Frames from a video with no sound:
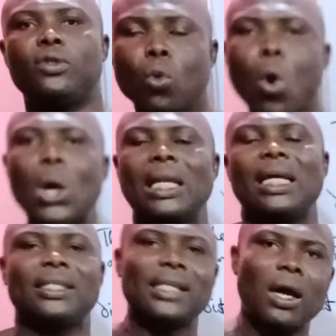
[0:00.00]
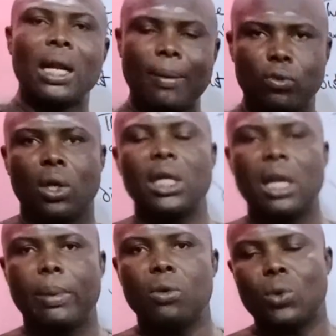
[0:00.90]
You understand what I'm talking
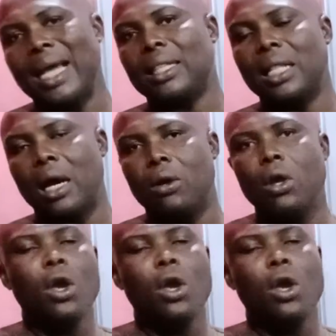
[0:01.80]
about right now.